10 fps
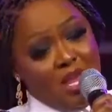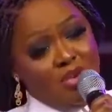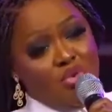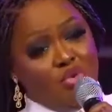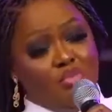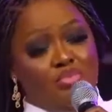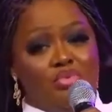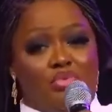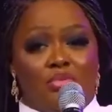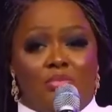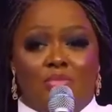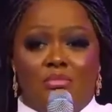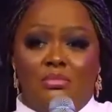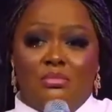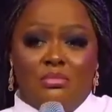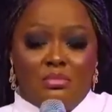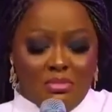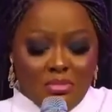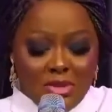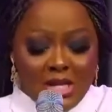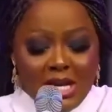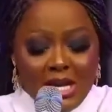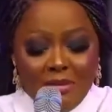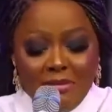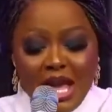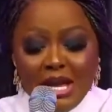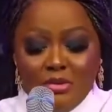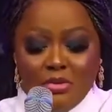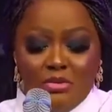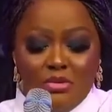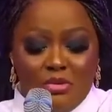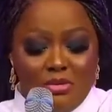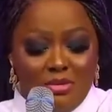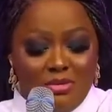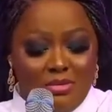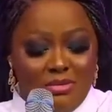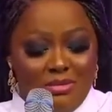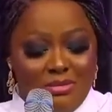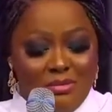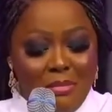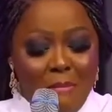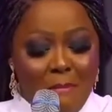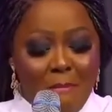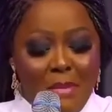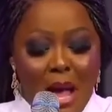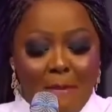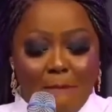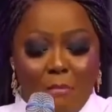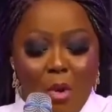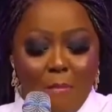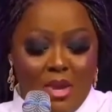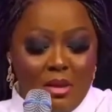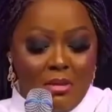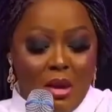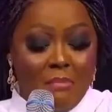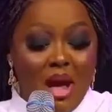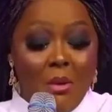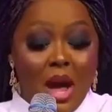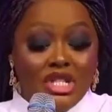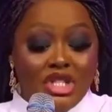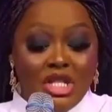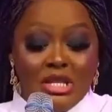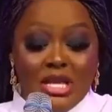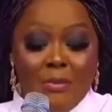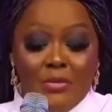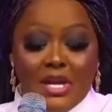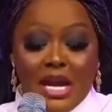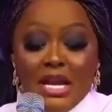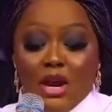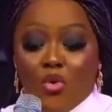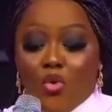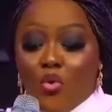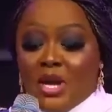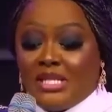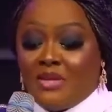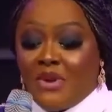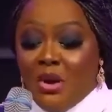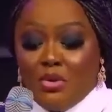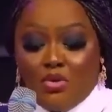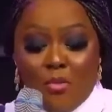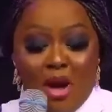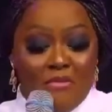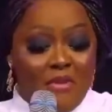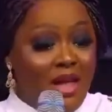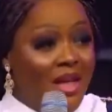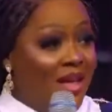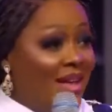my notebook. Emi adodo, ma mommy, ma wa shita pinyele ko waste if I want to bafe.